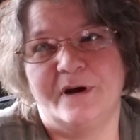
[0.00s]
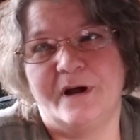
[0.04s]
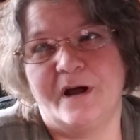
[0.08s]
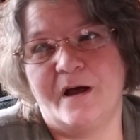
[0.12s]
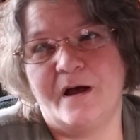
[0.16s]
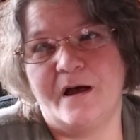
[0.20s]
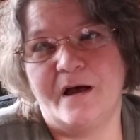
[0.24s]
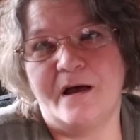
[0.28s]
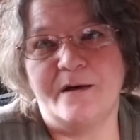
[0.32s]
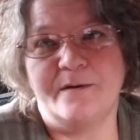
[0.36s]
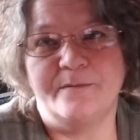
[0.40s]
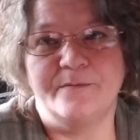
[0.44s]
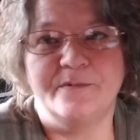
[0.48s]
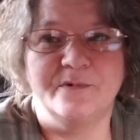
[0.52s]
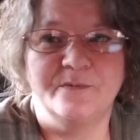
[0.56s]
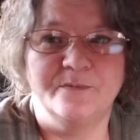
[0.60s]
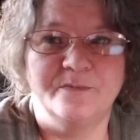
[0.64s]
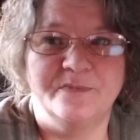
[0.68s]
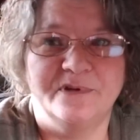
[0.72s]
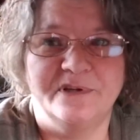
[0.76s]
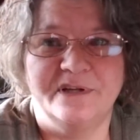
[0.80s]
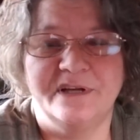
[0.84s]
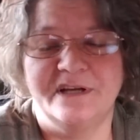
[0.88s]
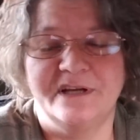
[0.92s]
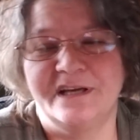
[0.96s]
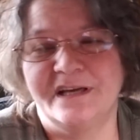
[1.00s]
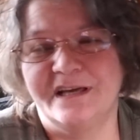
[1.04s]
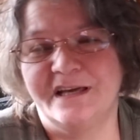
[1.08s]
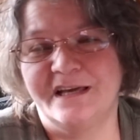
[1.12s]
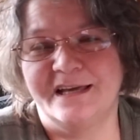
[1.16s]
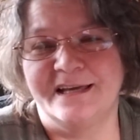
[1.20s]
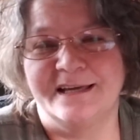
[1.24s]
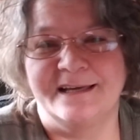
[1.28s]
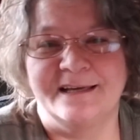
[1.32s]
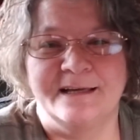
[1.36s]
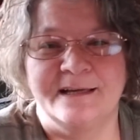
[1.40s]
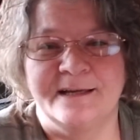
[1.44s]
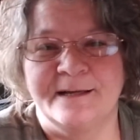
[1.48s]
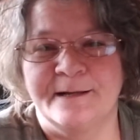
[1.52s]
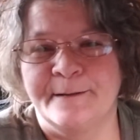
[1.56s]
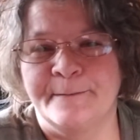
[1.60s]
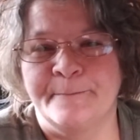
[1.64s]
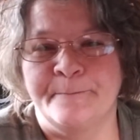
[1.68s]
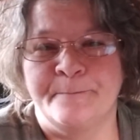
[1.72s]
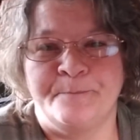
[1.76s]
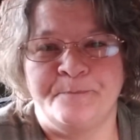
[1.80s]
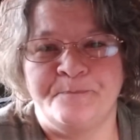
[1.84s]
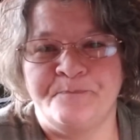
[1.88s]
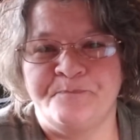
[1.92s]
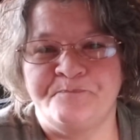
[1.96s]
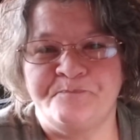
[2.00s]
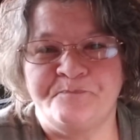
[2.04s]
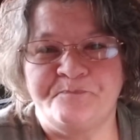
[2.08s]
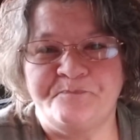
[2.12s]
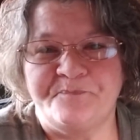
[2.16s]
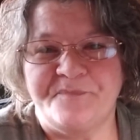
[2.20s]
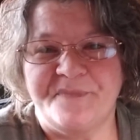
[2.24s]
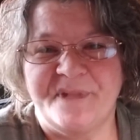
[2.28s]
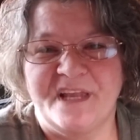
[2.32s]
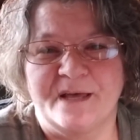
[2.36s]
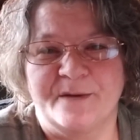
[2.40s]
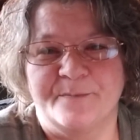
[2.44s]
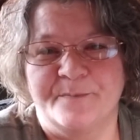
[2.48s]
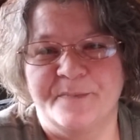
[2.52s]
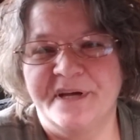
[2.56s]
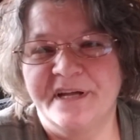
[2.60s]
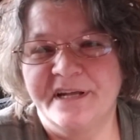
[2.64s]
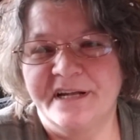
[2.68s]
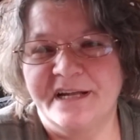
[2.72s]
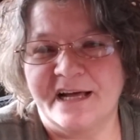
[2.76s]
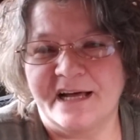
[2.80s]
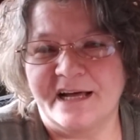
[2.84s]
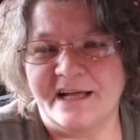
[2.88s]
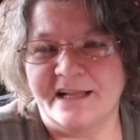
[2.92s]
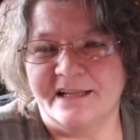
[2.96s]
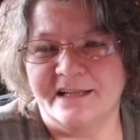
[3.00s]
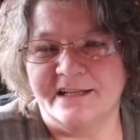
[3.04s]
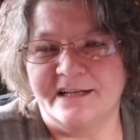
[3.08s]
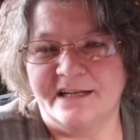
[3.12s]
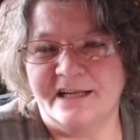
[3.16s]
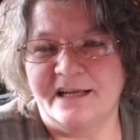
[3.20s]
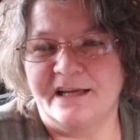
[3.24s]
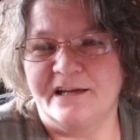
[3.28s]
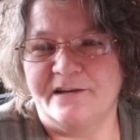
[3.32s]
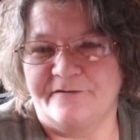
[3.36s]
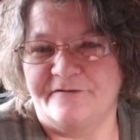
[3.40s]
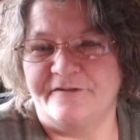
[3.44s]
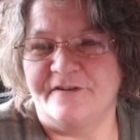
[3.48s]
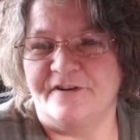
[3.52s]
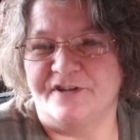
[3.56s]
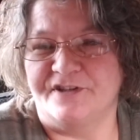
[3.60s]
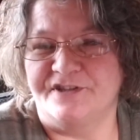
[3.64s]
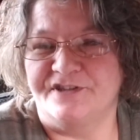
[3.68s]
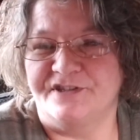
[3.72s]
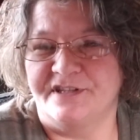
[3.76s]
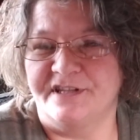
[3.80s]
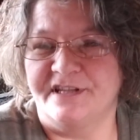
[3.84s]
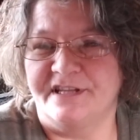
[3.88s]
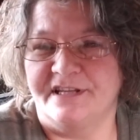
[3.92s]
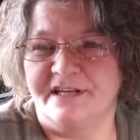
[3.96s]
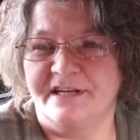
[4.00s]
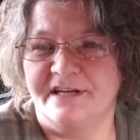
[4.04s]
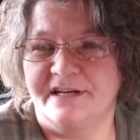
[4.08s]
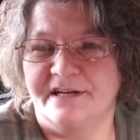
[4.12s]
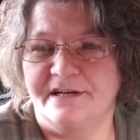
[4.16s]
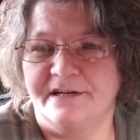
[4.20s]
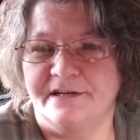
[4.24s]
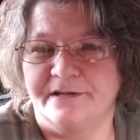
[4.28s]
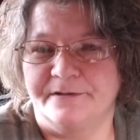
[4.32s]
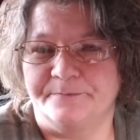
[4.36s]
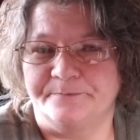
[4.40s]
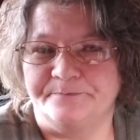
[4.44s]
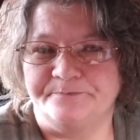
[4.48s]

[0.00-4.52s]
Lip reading: Probably mid-holiday, first of the year.